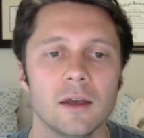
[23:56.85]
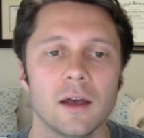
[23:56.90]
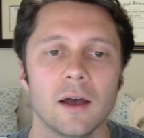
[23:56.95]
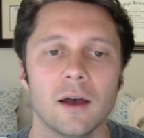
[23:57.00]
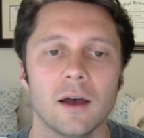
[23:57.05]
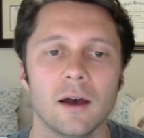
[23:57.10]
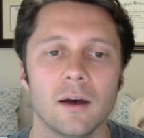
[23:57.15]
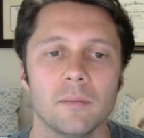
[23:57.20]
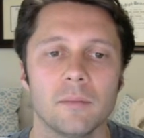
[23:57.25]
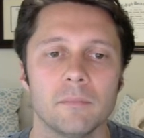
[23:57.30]

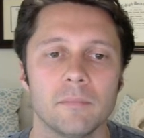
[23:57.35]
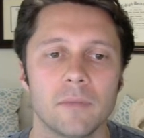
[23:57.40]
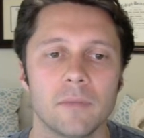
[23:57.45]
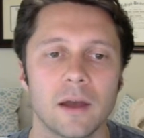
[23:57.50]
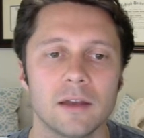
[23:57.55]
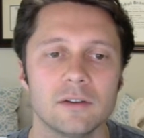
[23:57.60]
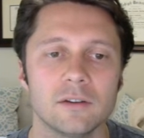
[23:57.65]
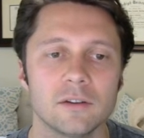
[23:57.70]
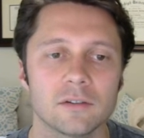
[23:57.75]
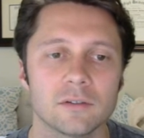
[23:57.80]

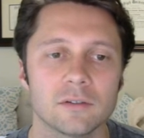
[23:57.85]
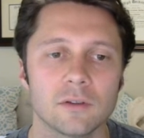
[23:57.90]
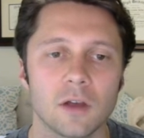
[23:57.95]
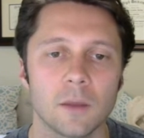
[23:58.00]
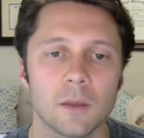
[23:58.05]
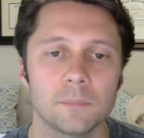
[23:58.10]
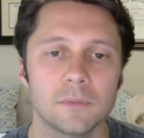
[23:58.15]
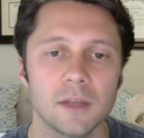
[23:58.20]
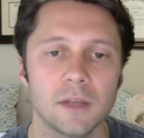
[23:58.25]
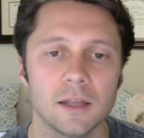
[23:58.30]
I just
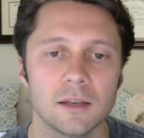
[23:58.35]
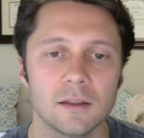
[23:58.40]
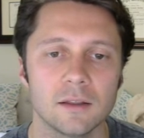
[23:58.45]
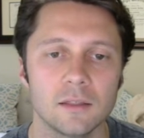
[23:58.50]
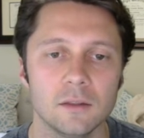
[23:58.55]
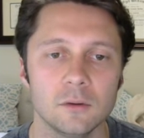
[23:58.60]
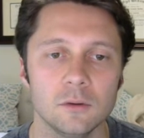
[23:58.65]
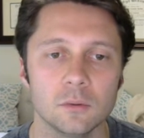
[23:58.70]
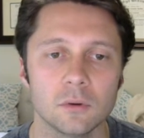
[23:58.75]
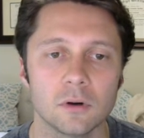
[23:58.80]
updated
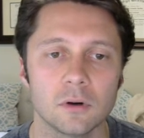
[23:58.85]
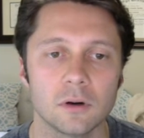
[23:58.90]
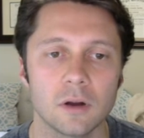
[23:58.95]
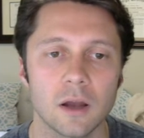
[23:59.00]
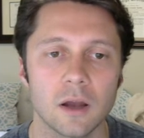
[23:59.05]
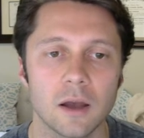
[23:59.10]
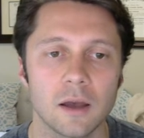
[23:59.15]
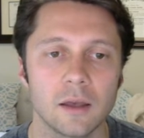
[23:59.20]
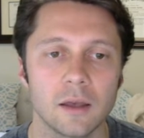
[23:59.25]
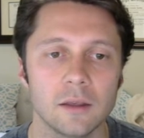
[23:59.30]
the
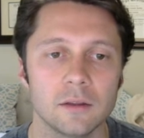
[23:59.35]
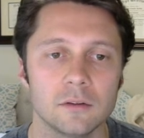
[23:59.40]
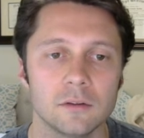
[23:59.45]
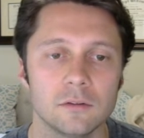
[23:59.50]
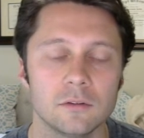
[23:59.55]
URI